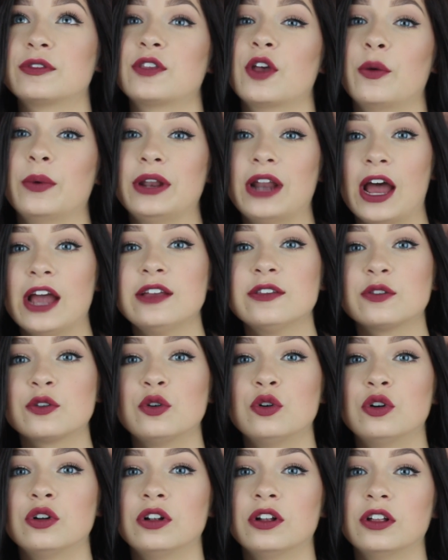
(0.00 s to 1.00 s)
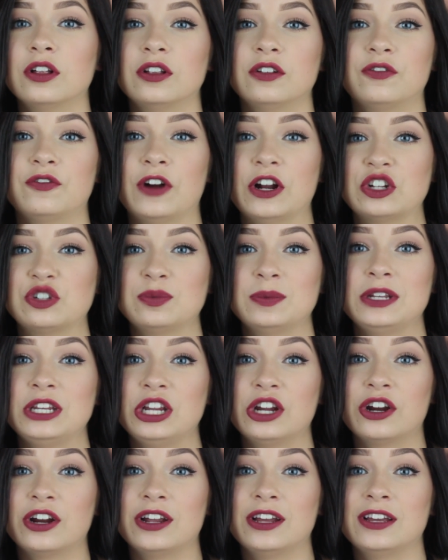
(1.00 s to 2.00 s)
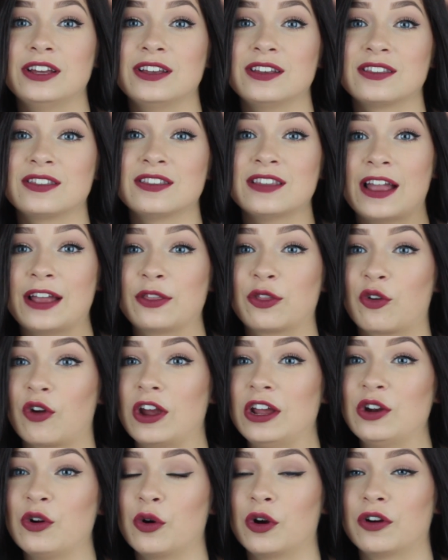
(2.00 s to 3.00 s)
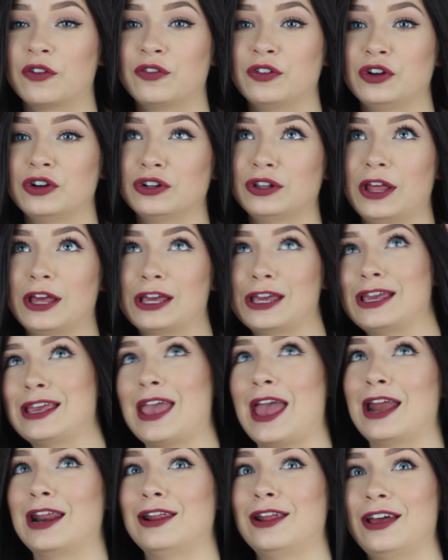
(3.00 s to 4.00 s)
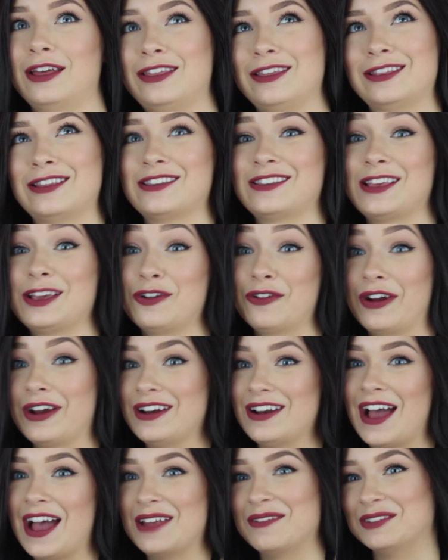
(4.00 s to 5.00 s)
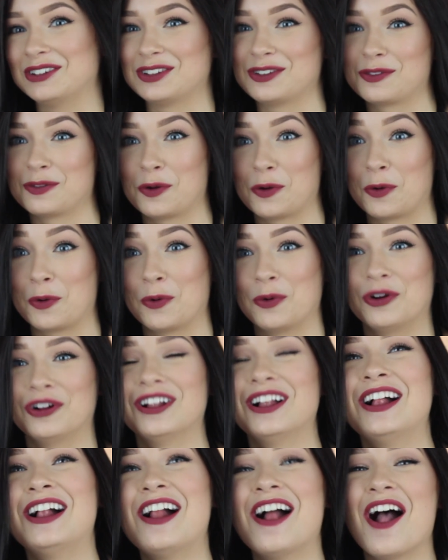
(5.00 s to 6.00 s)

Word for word: So in high school, freshman year is ninth grade, or if you're like in Canada, I think they say grade nine, which is so cool.